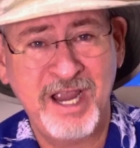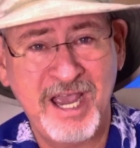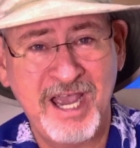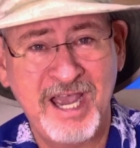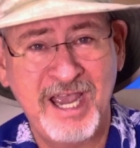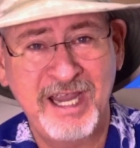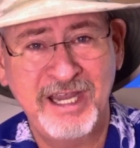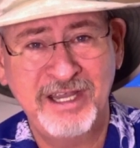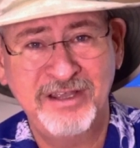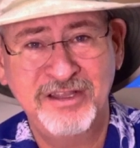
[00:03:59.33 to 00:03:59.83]

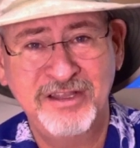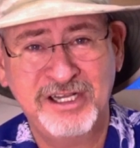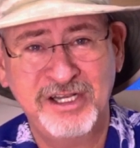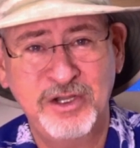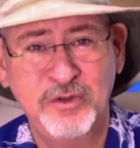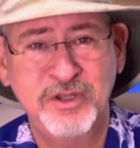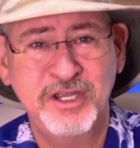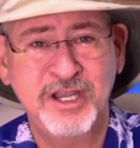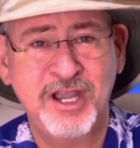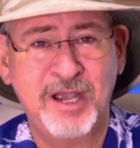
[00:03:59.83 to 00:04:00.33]
high in the
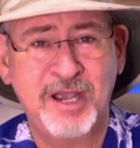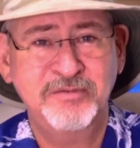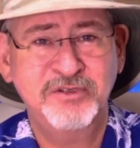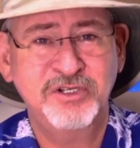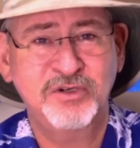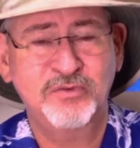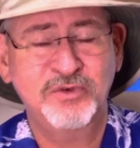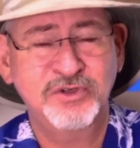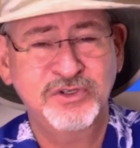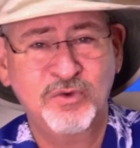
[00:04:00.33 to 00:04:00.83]
clothing
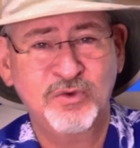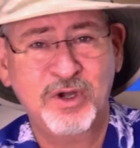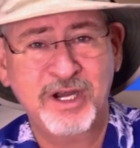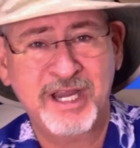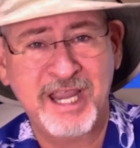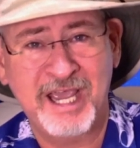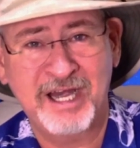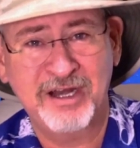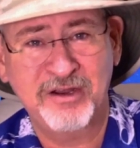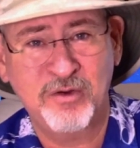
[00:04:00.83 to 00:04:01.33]
optional resort
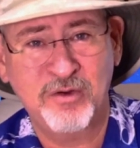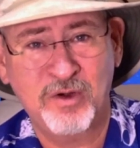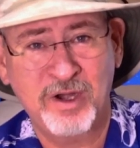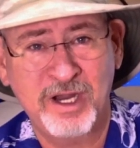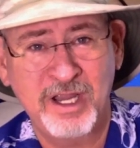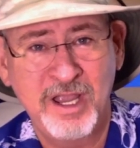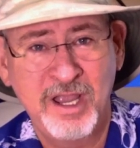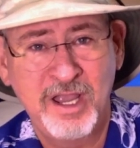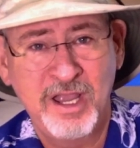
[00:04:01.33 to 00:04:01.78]
category.